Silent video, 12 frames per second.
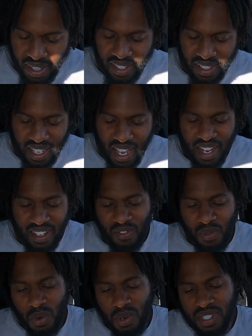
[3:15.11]
The God of
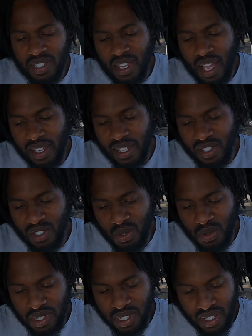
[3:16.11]
War saga, 2
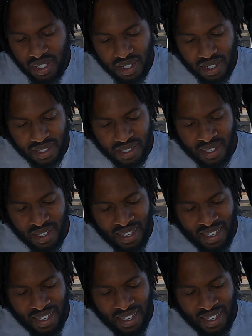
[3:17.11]
CDs.